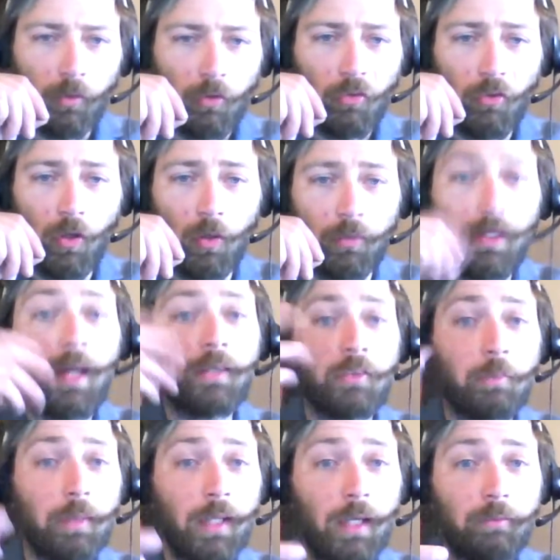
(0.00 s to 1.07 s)
So yeah,
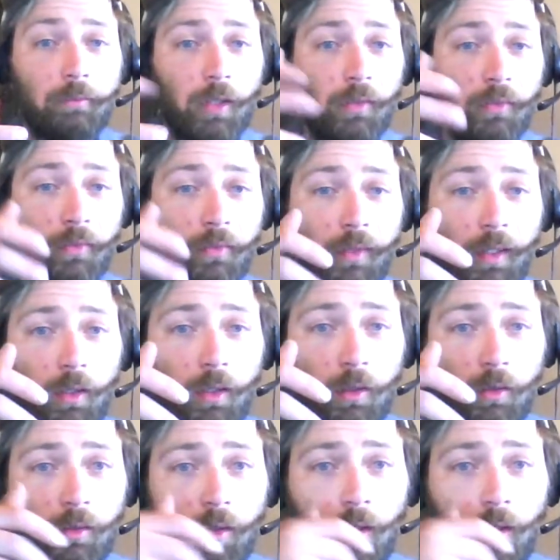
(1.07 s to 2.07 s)
to begin with, the